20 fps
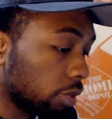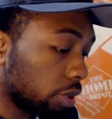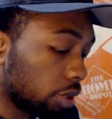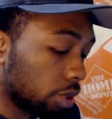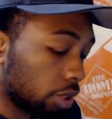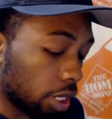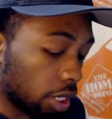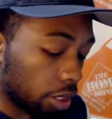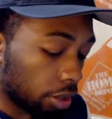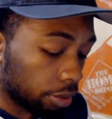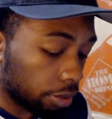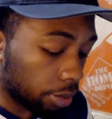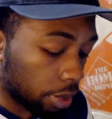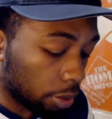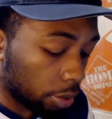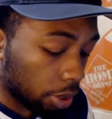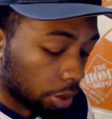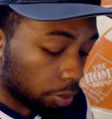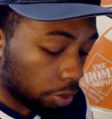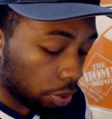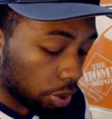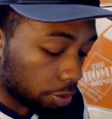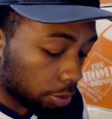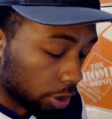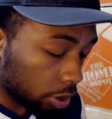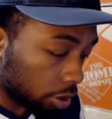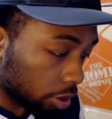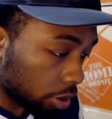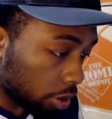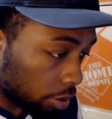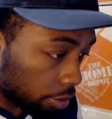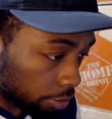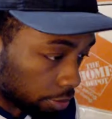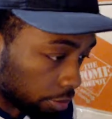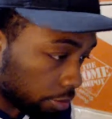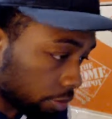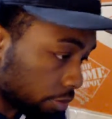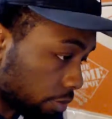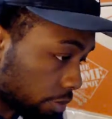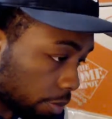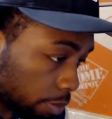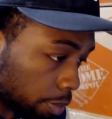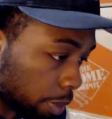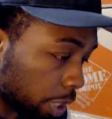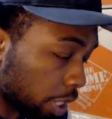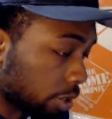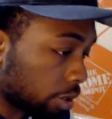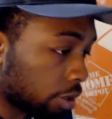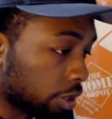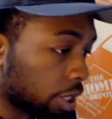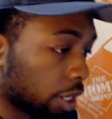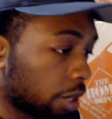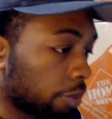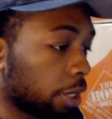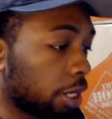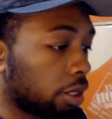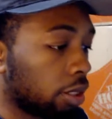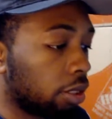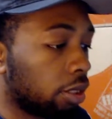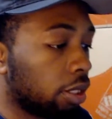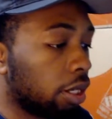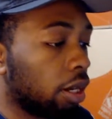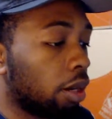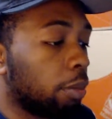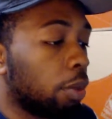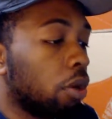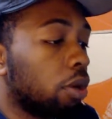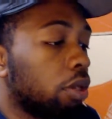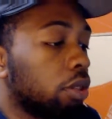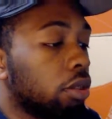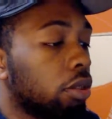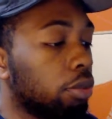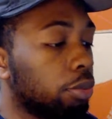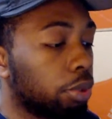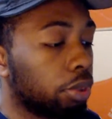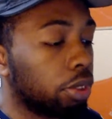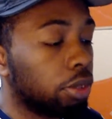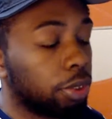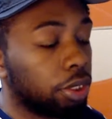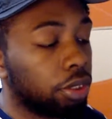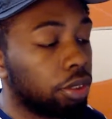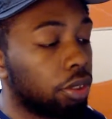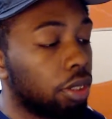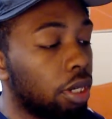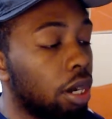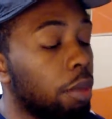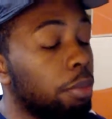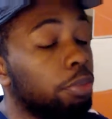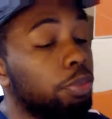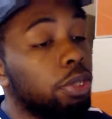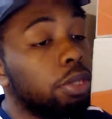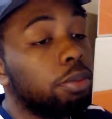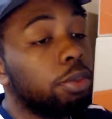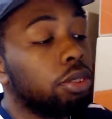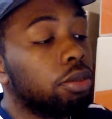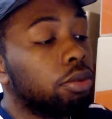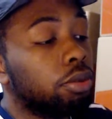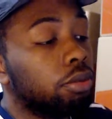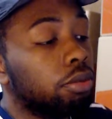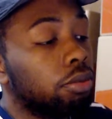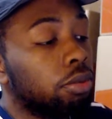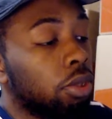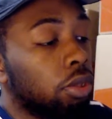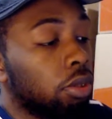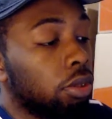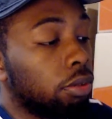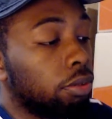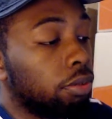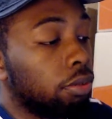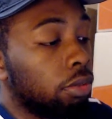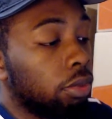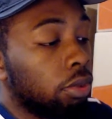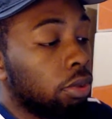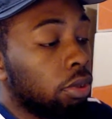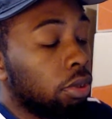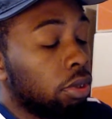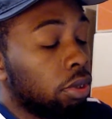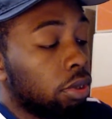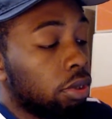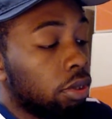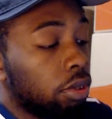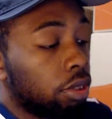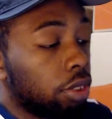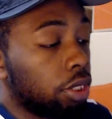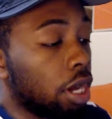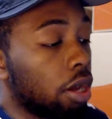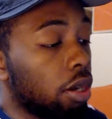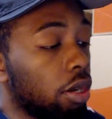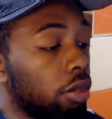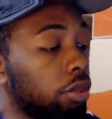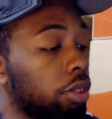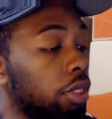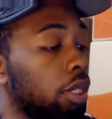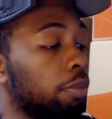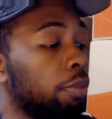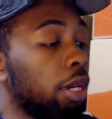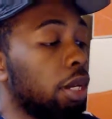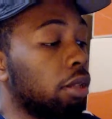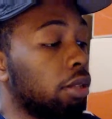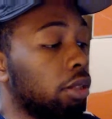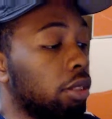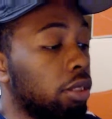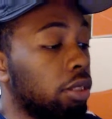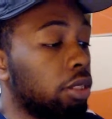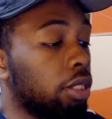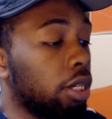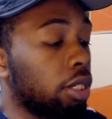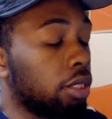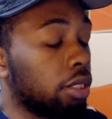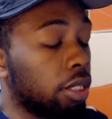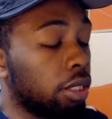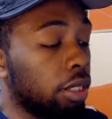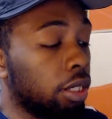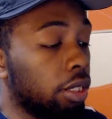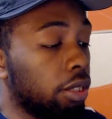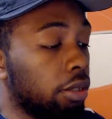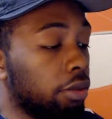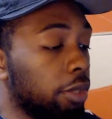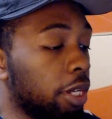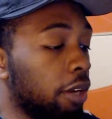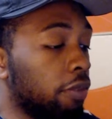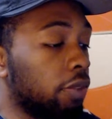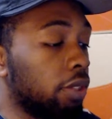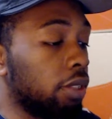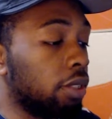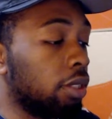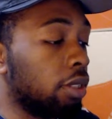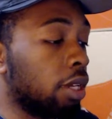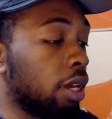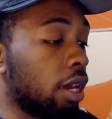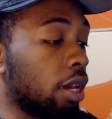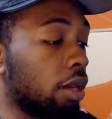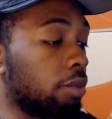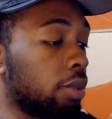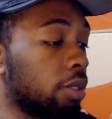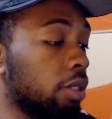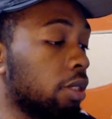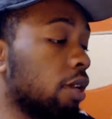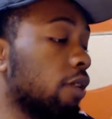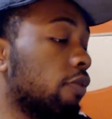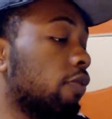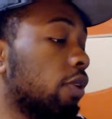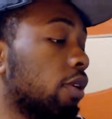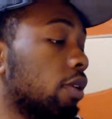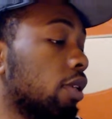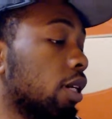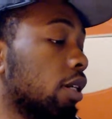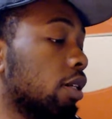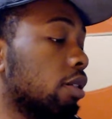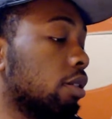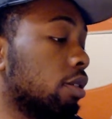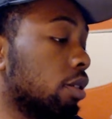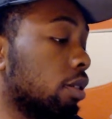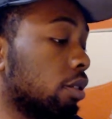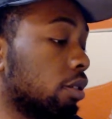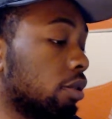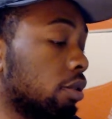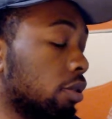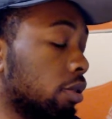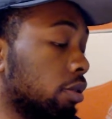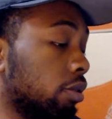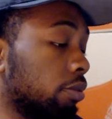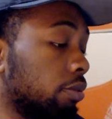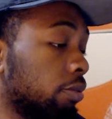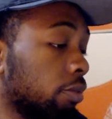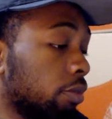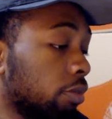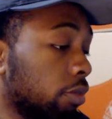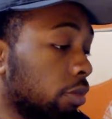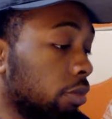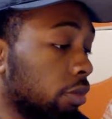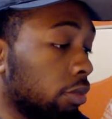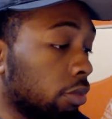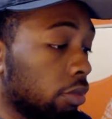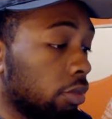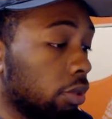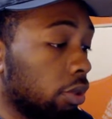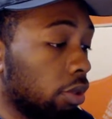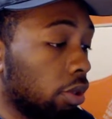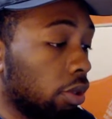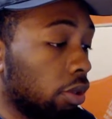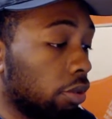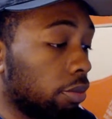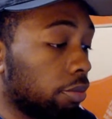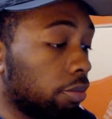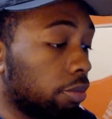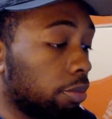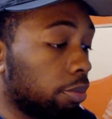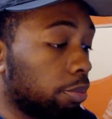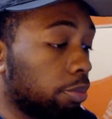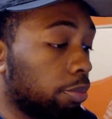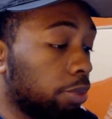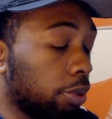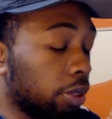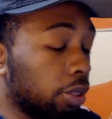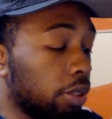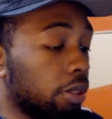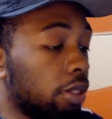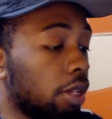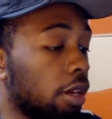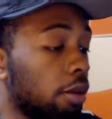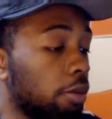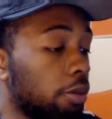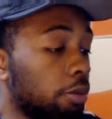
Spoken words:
yeah, I mean, pretty much basic Jake Bailey day. I'm pretty much gonna shout out Jake Bailey any chance I get after these games, because I feel like he's just gonna, you know, put his team in